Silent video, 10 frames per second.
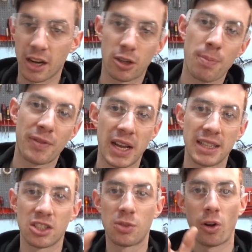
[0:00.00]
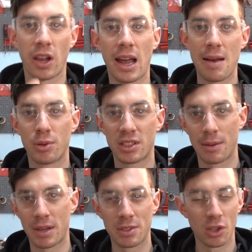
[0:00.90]
Then on top of that, the smaller lipos
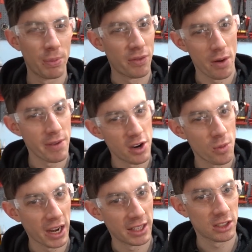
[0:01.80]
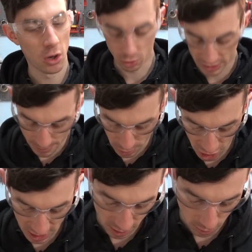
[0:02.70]
sometimes don't perform very well at cold
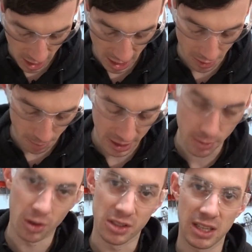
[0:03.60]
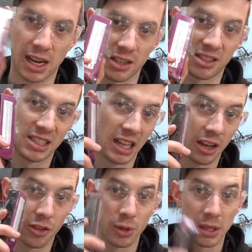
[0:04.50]
temperatures, while the big ones are
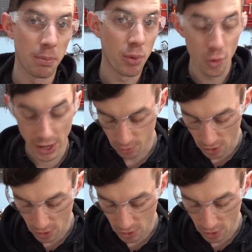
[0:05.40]
still doing pretty